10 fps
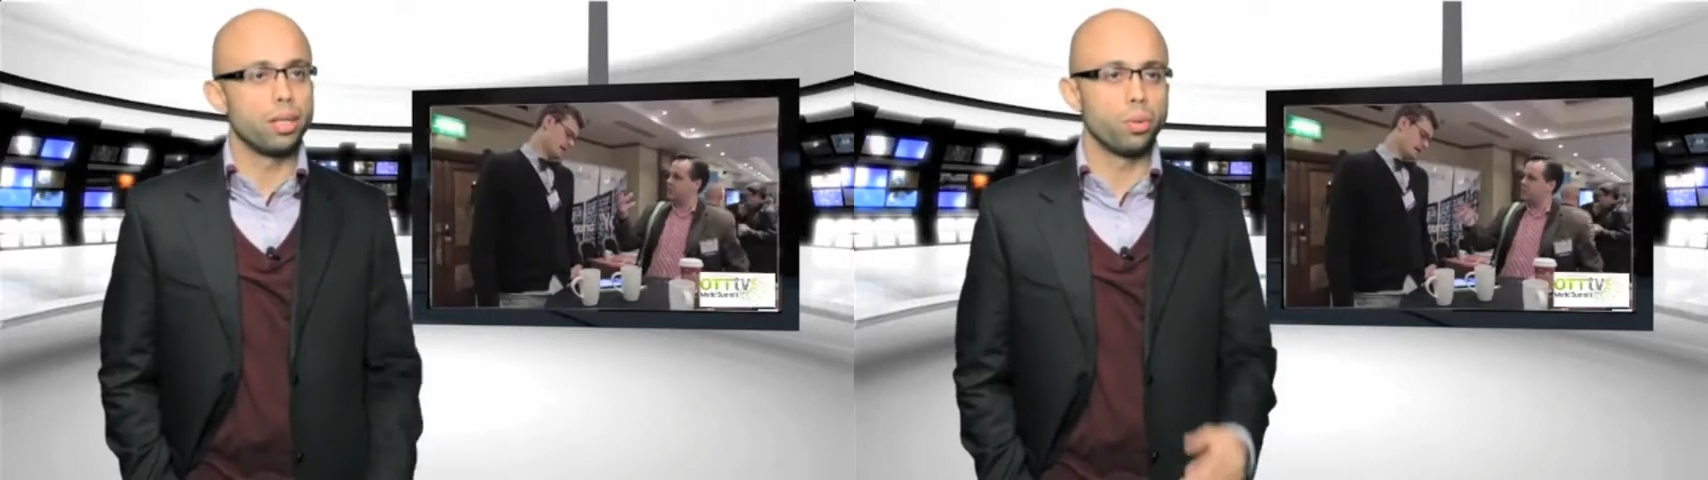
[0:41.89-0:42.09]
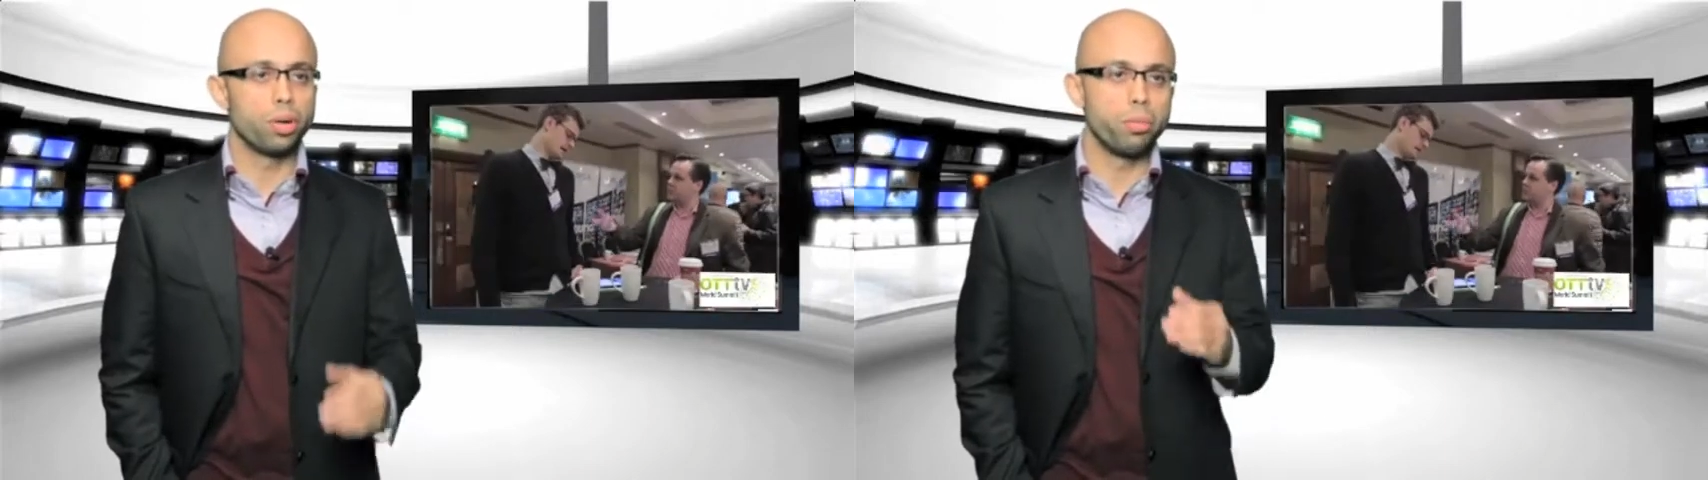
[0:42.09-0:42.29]

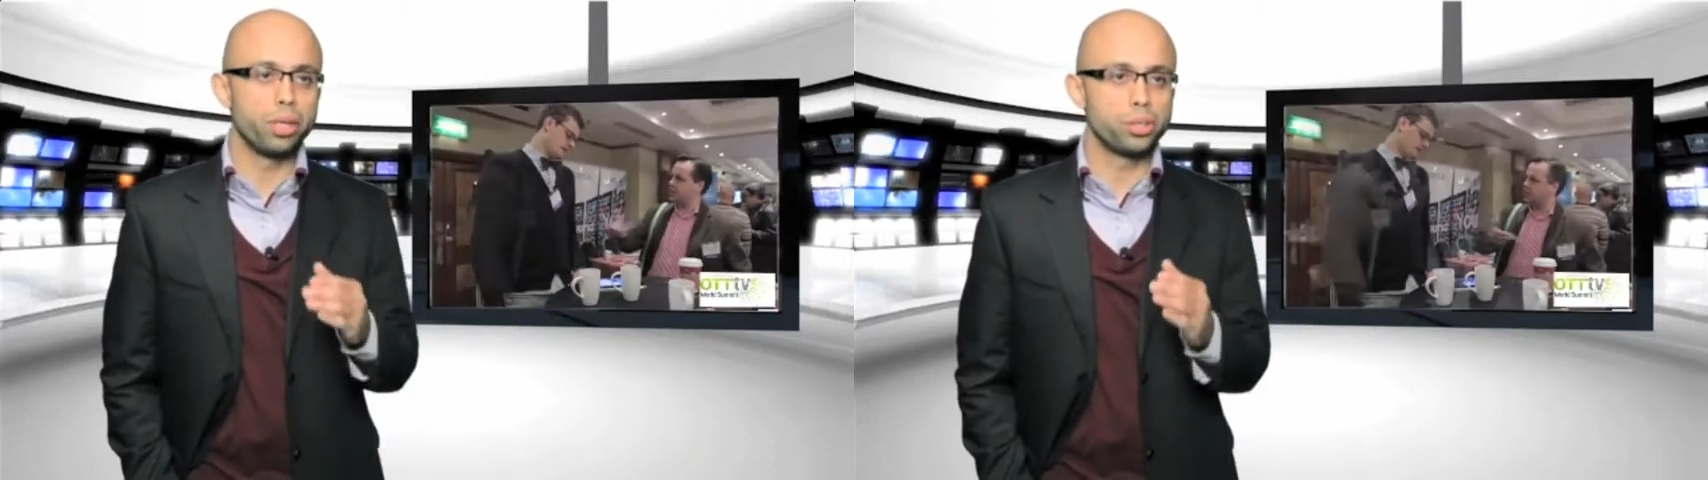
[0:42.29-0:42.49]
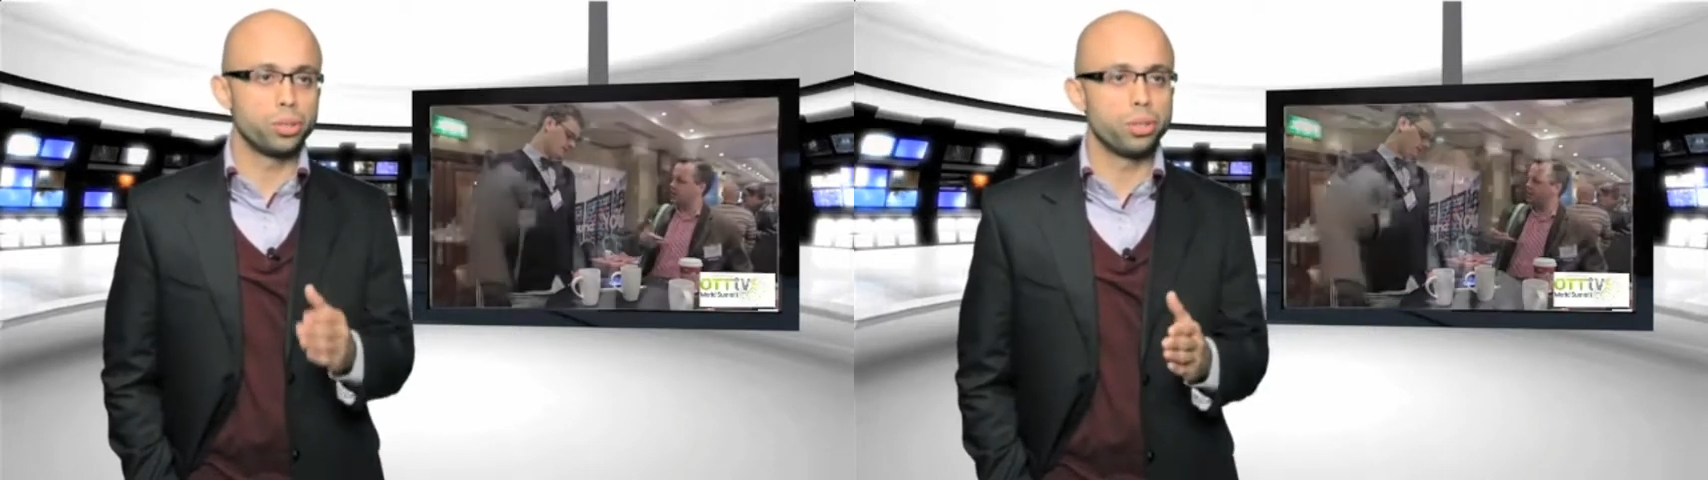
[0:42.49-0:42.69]
You want to
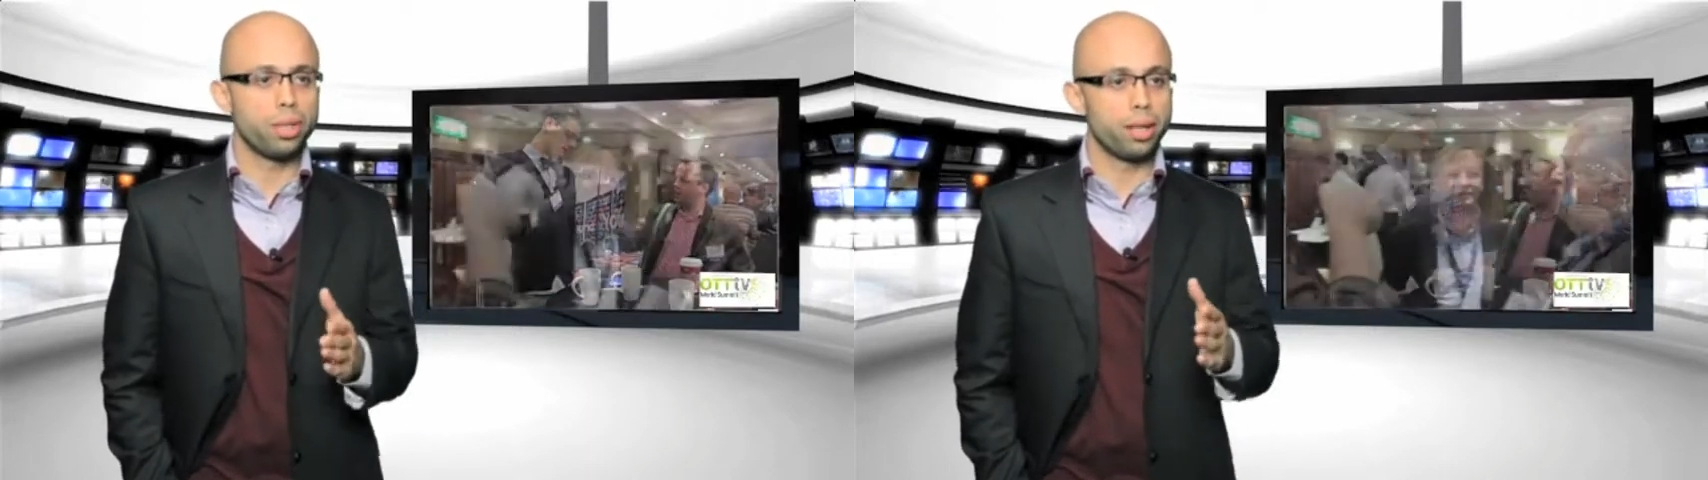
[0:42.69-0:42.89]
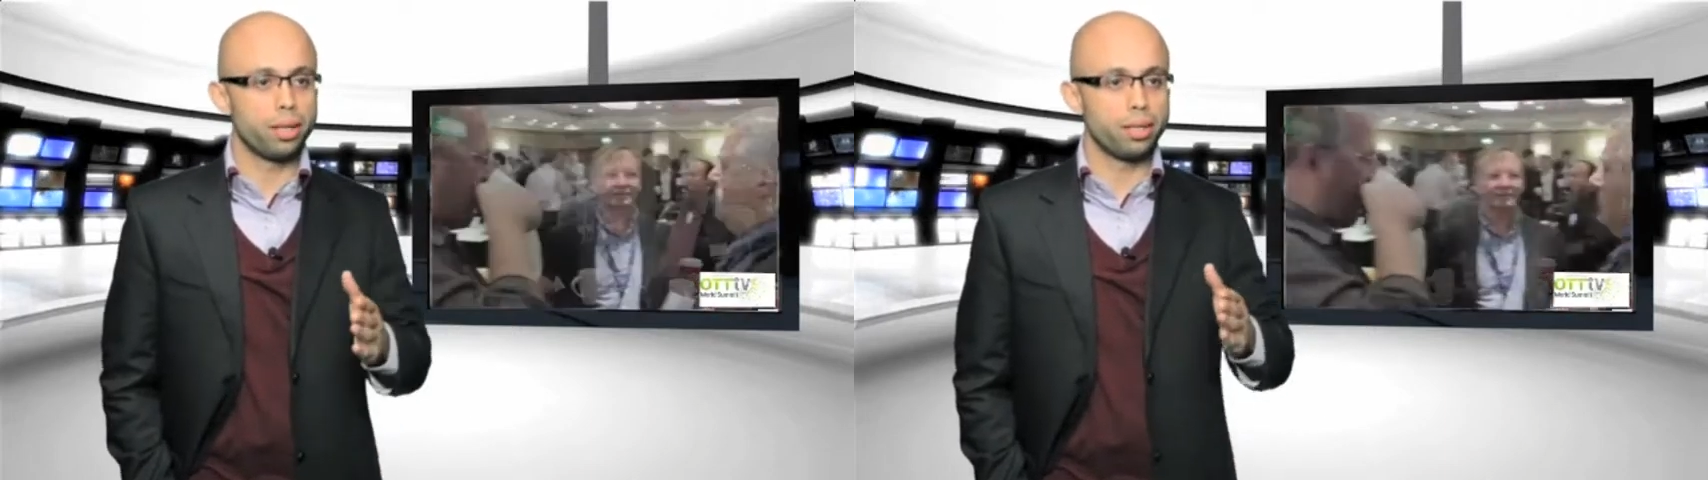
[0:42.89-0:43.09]
make sure
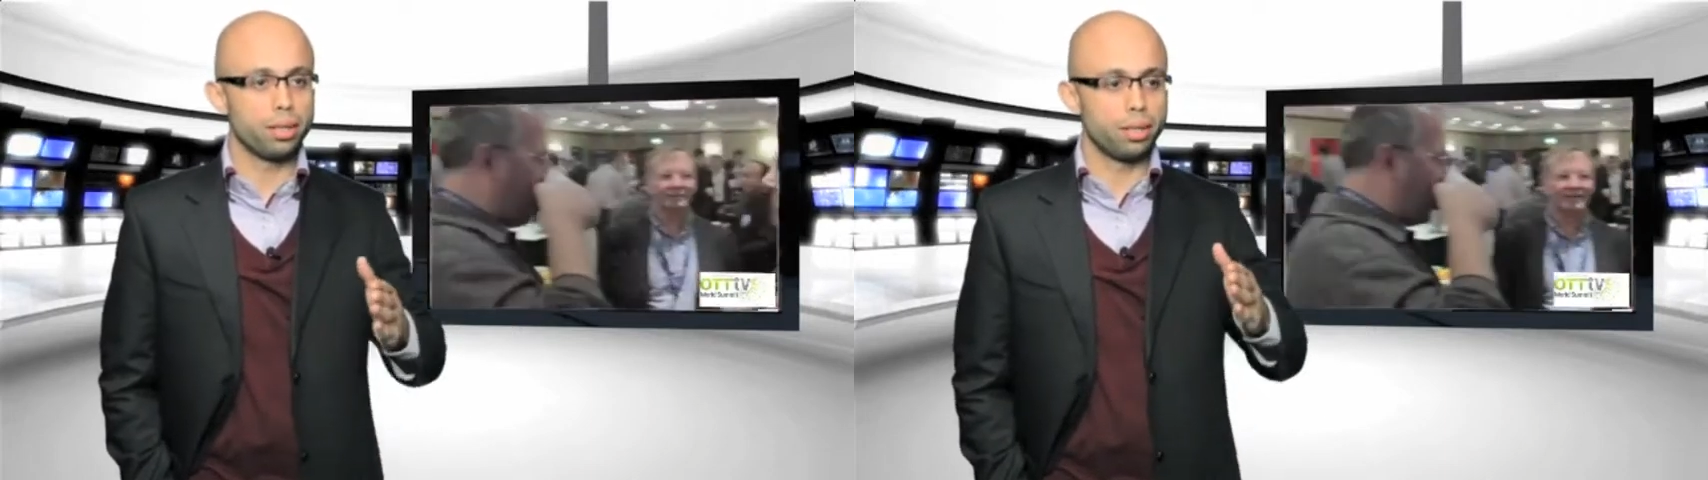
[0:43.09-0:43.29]
that